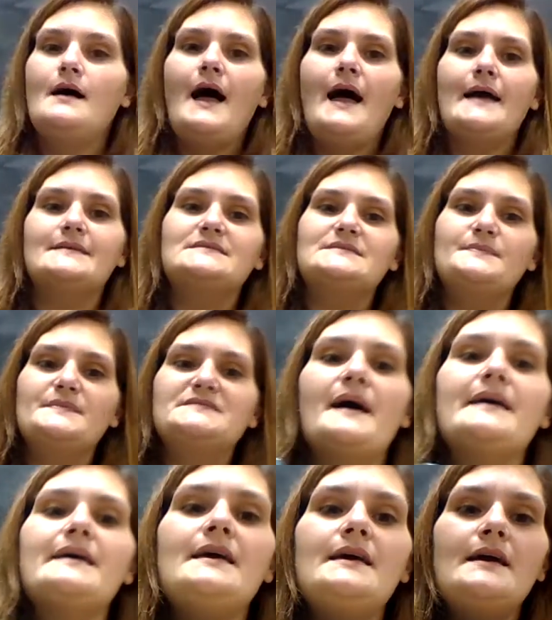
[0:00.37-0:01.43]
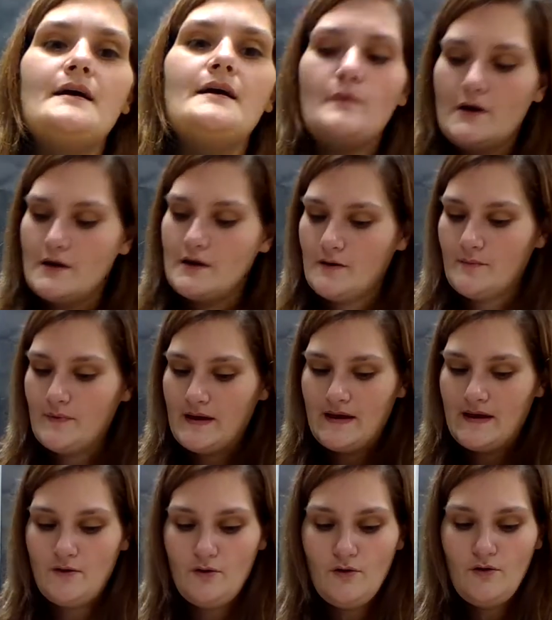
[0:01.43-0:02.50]
Hi, it's Miss Beckey, and we're going to
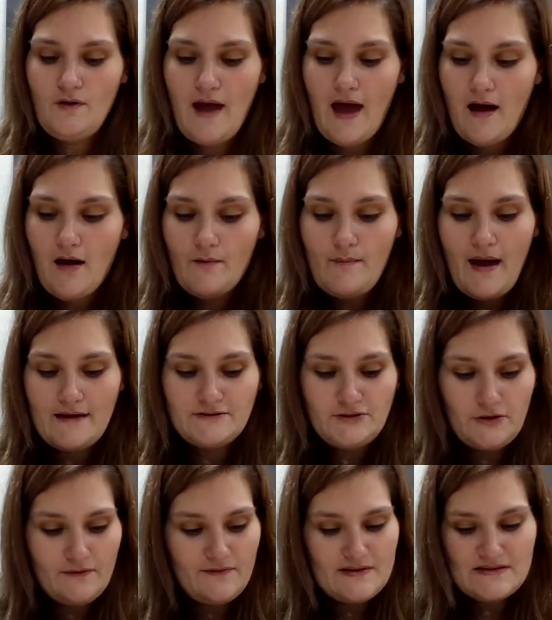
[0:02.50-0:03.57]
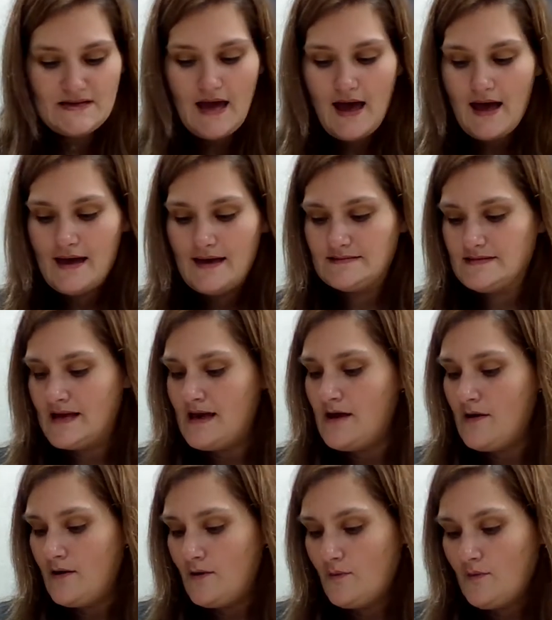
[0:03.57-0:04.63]
read Hoot Owl, Master of Disguise,
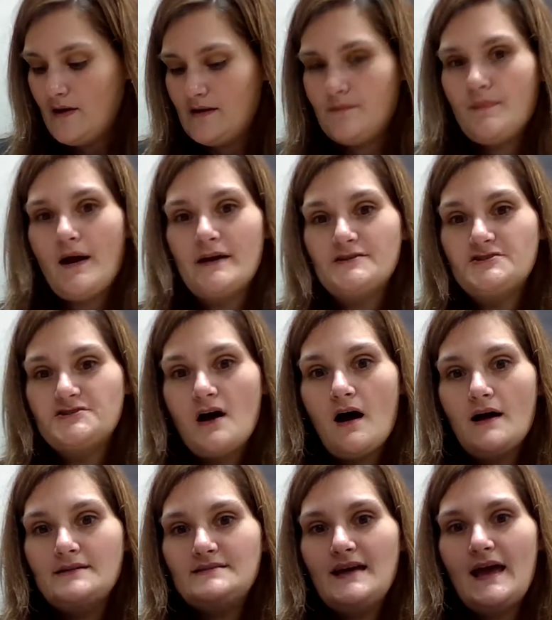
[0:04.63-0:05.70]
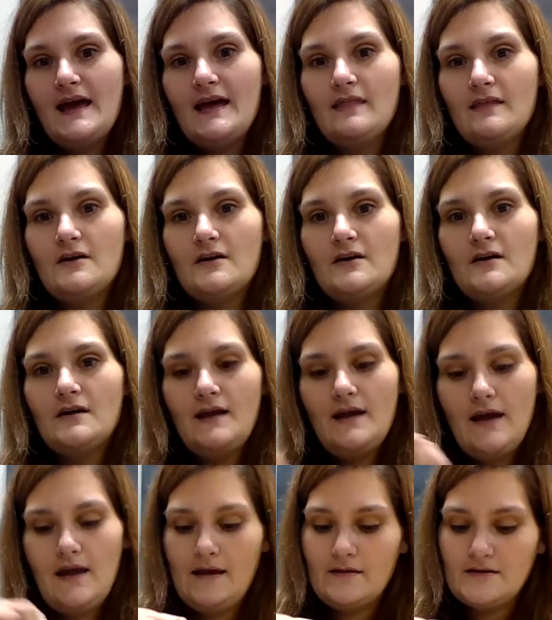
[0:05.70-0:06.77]
written by Sean Taylor
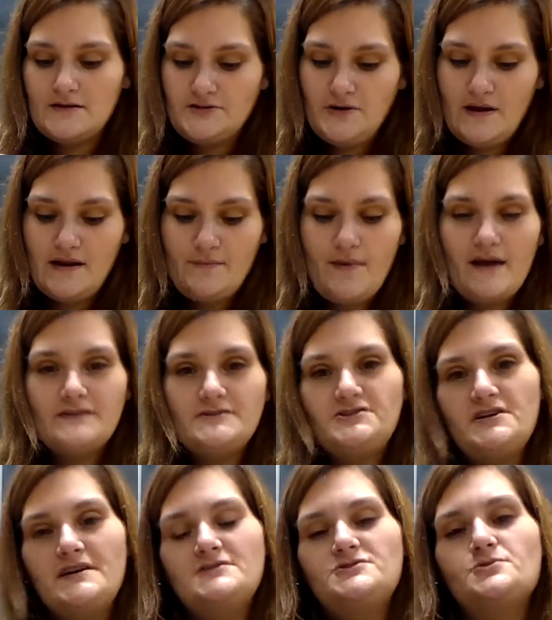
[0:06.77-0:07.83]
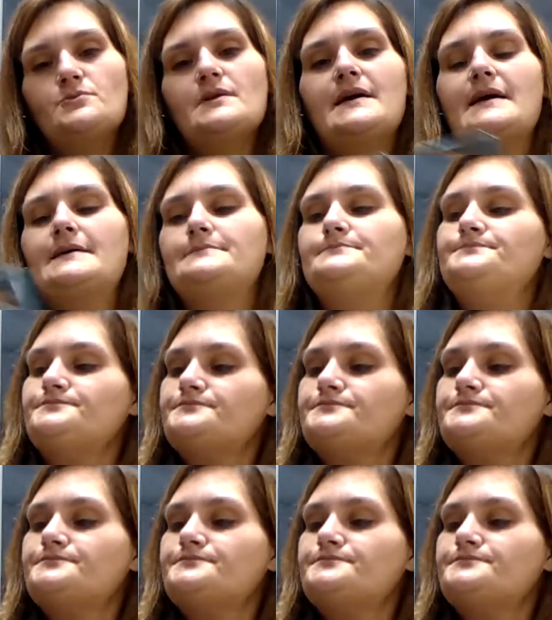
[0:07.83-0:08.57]
and illustrated by Jean Jullien.